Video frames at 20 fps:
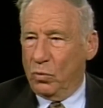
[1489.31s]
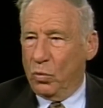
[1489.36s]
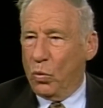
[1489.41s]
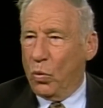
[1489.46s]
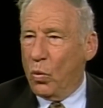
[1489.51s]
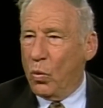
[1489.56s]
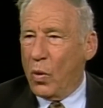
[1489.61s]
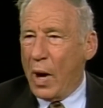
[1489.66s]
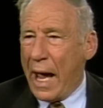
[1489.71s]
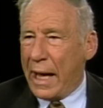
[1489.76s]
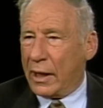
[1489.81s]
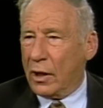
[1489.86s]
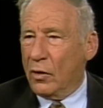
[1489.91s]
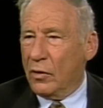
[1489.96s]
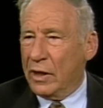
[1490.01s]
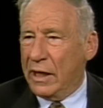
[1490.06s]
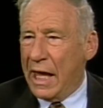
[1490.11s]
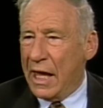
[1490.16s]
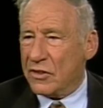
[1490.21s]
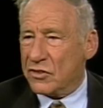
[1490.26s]

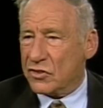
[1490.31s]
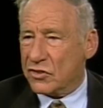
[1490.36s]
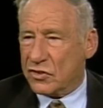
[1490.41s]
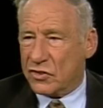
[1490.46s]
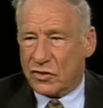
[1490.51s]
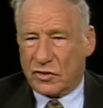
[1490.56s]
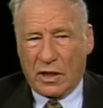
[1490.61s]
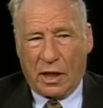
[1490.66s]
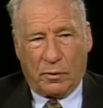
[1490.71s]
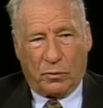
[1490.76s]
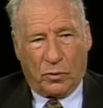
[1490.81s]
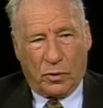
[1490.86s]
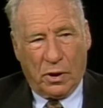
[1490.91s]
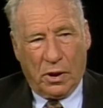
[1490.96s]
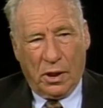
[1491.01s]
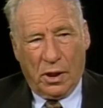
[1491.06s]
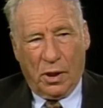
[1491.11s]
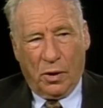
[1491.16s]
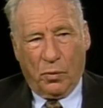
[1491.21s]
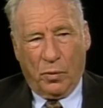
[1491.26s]
wacko guests that
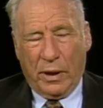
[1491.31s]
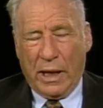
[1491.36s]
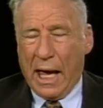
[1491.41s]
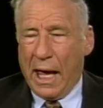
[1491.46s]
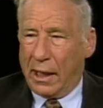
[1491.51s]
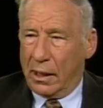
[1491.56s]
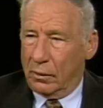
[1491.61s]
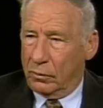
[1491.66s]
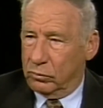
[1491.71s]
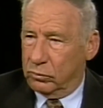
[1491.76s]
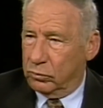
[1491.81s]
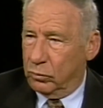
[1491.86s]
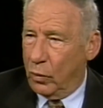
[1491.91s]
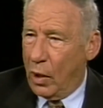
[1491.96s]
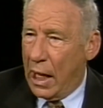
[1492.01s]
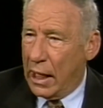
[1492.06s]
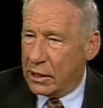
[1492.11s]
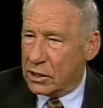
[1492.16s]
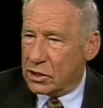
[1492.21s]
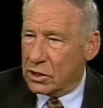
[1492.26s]
we had to
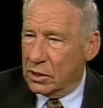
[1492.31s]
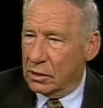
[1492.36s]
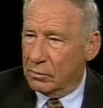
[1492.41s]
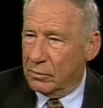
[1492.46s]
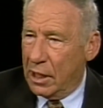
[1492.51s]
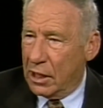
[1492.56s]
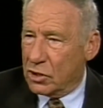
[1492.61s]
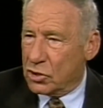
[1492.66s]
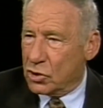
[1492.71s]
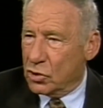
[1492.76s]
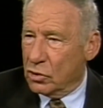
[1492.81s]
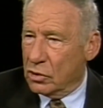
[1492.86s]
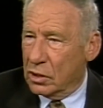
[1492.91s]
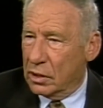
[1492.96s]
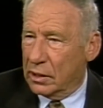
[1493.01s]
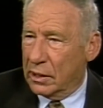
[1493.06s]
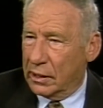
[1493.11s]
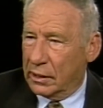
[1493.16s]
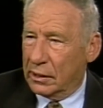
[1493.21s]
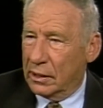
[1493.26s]
watch and make
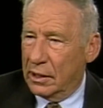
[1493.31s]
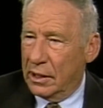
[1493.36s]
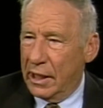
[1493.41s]
sure, like